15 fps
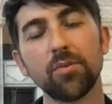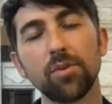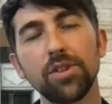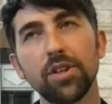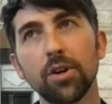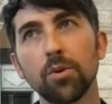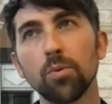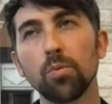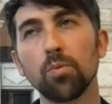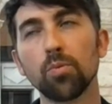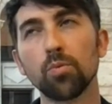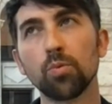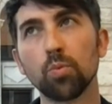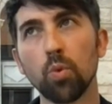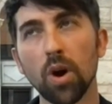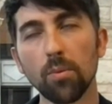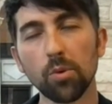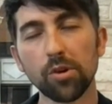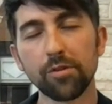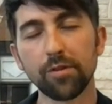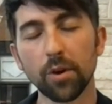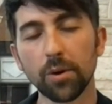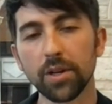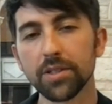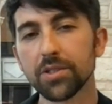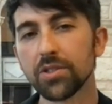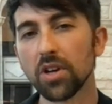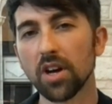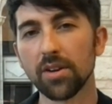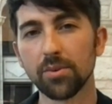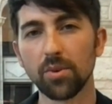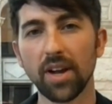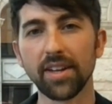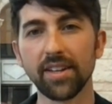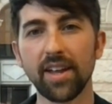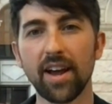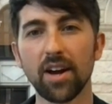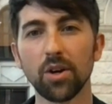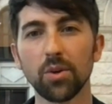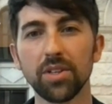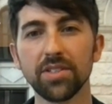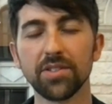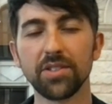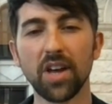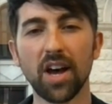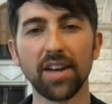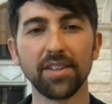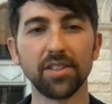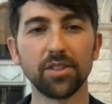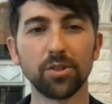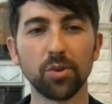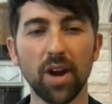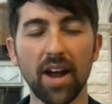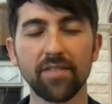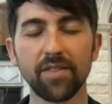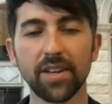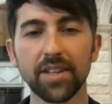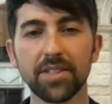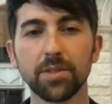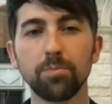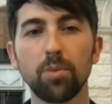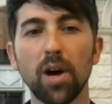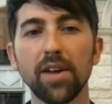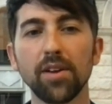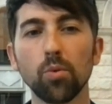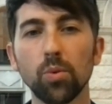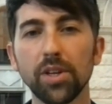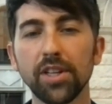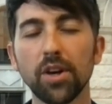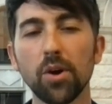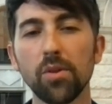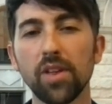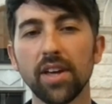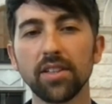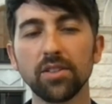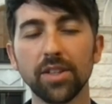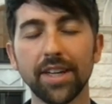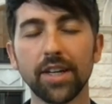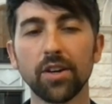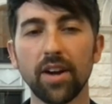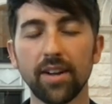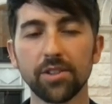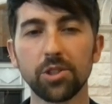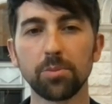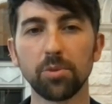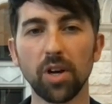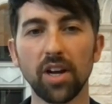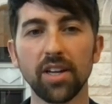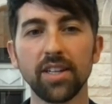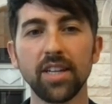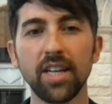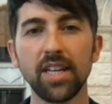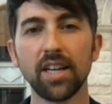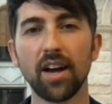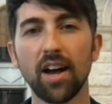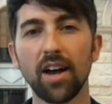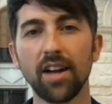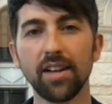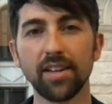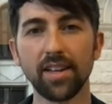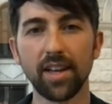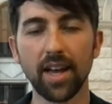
You know, what we're focused on right now is not graphics, but we know that linear algebra uh,